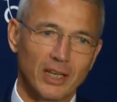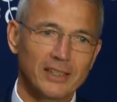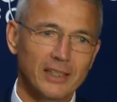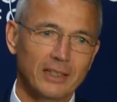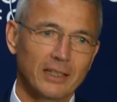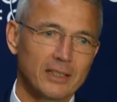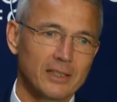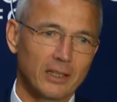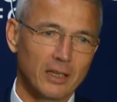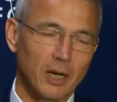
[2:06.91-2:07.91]
I think that is
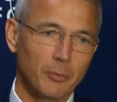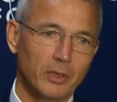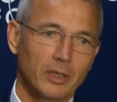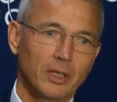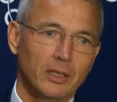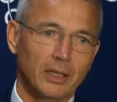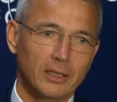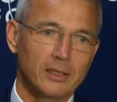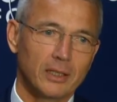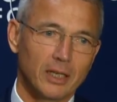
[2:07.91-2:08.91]
the common that
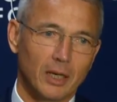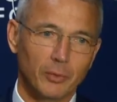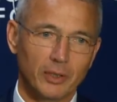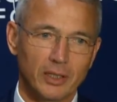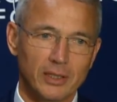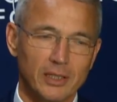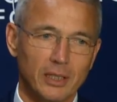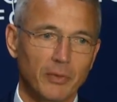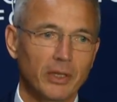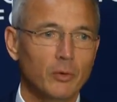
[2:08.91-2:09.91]
is the common uh,
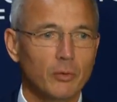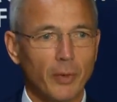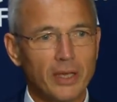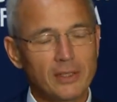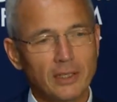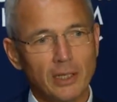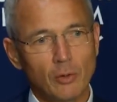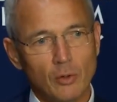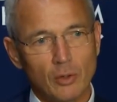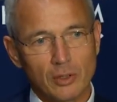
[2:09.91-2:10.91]
theme. When you basically
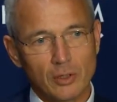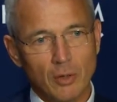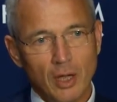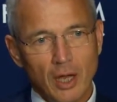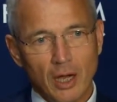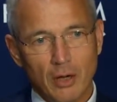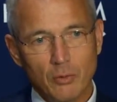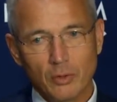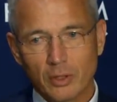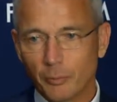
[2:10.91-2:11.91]
look also
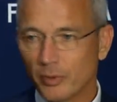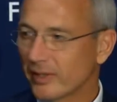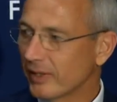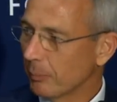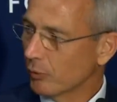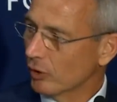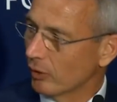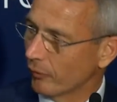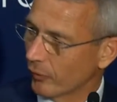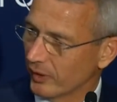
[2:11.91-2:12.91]
how the perception
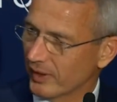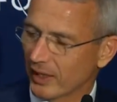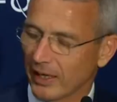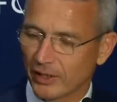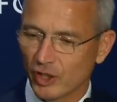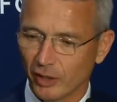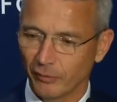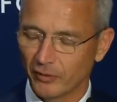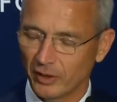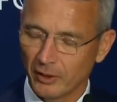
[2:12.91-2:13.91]
of risk has
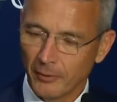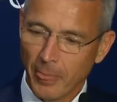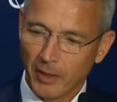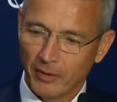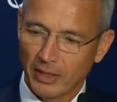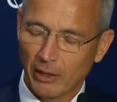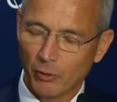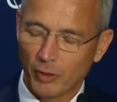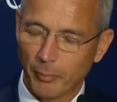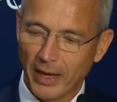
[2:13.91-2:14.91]
shifted, when I
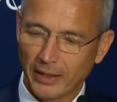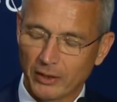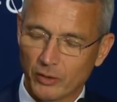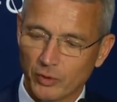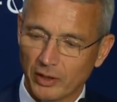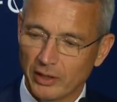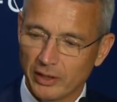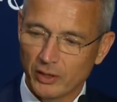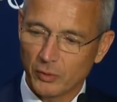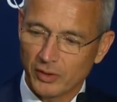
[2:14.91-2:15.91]
look back to the
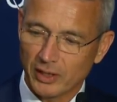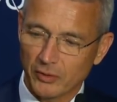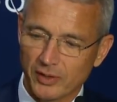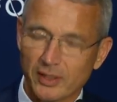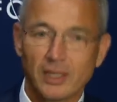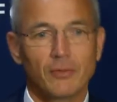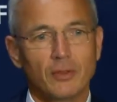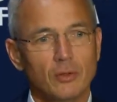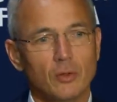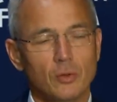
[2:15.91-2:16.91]
years two thousand seven
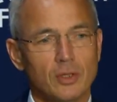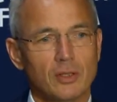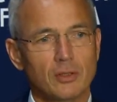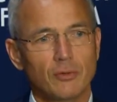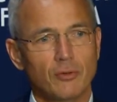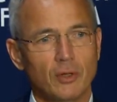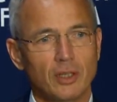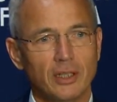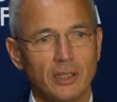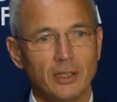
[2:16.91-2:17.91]
to two thousand
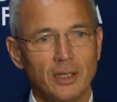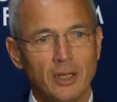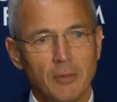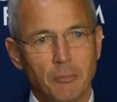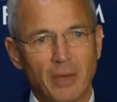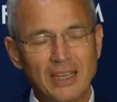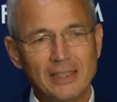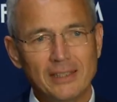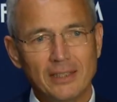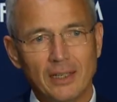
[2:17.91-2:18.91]
fourteen,
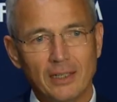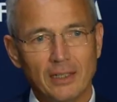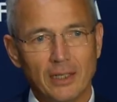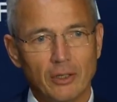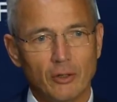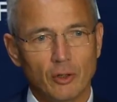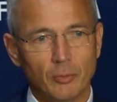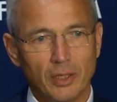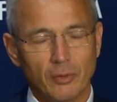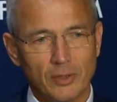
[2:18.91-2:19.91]
basically
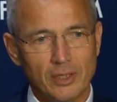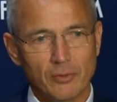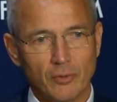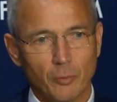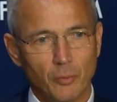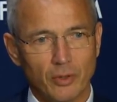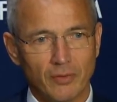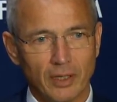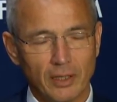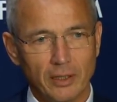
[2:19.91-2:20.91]
economic risks were
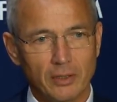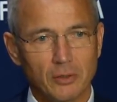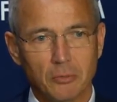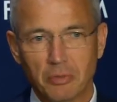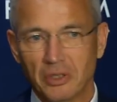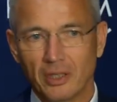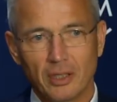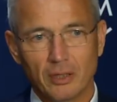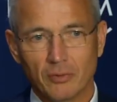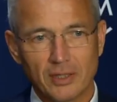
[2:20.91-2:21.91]
prevailing. So in
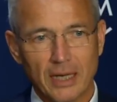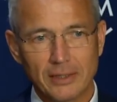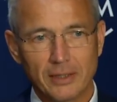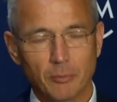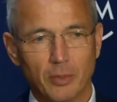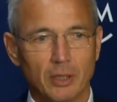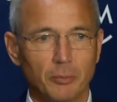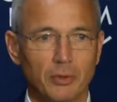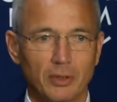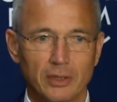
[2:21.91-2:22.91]
particular was asset
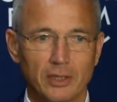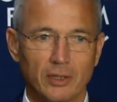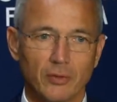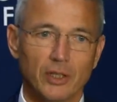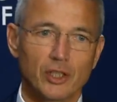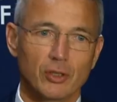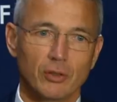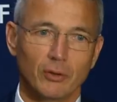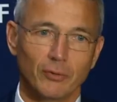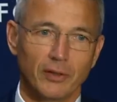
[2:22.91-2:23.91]
bubble, it's the question
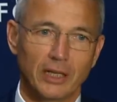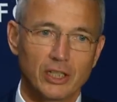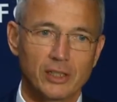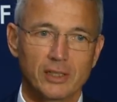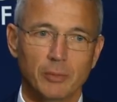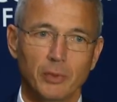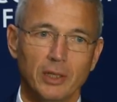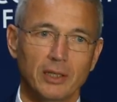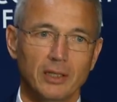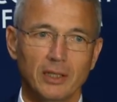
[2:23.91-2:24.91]
of financial
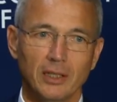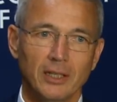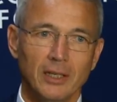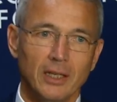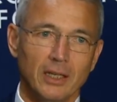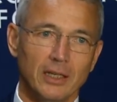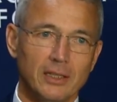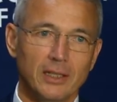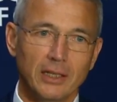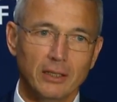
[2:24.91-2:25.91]
stability,
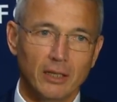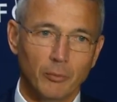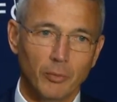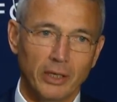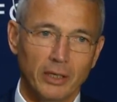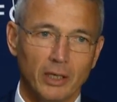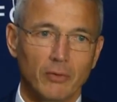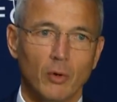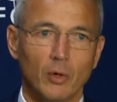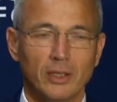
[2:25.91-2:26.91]
it's income
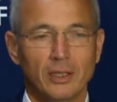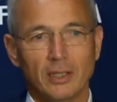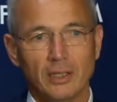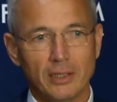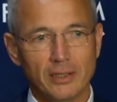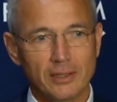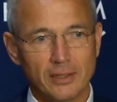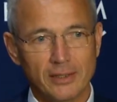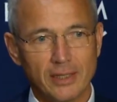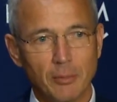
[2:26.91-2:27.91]
inequality, it's
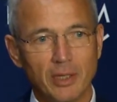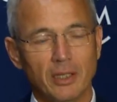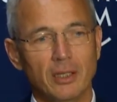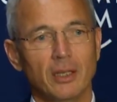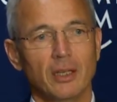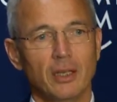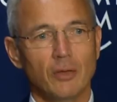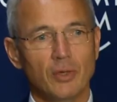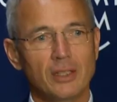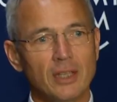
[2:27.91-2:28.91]
systemic uh,
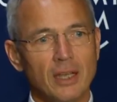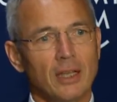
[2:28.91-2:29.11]
risk.